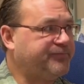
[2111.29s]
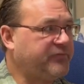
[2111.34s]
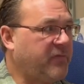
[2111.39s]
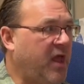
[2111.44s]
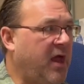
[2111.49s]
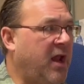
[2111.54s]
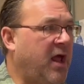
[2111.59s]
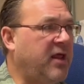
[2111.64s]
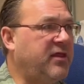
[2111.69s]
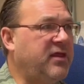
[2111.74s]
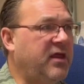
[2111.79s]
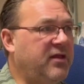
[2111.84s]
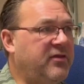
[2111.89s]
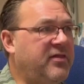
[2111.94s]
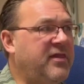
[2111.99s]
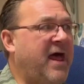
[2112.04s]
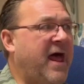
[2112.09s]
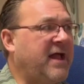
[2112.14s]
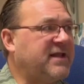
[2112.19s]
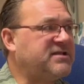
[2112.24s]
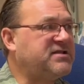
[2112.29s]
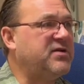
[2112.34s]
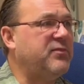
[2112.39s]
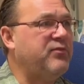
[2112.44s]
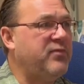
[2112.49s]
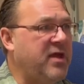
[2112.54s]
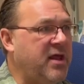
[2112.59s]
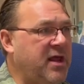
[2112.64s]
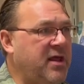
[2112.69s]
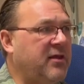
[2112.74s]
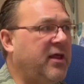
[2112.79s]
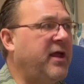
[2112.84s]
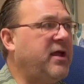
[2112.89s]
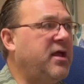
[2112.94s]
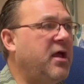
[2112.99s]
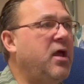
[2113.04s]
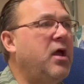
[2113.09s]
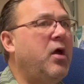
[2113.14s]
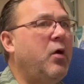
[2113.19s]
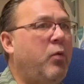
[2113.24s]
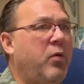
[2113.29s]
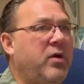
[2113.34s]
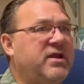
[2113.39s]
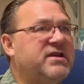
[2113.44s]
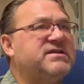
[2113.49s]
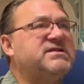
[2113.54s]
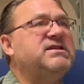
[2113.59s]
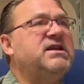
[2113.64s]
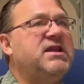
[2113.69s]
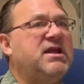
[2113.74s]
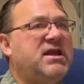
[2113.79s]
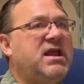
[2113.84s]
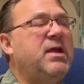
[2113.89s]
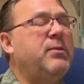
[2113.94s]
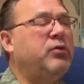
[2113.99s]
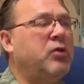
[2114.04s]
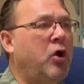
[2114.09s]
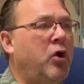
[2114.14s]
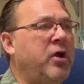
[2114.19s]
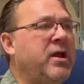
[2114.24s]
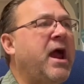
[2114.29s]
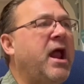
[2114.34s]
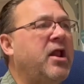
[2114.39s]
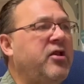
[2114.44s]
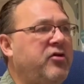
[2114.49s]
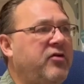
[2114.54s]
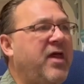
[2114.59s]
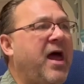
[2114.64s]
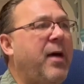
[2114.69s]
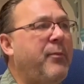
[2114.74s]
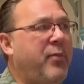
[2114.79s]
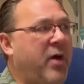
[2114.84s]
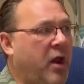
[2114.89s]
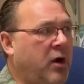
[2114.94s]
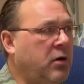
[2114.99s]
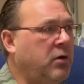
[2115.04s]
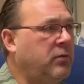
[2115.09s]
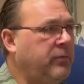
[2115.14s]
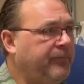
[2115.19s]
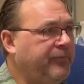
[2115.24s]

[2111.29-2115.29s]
And I think that, to me, like, we just need to keep learning how to do that better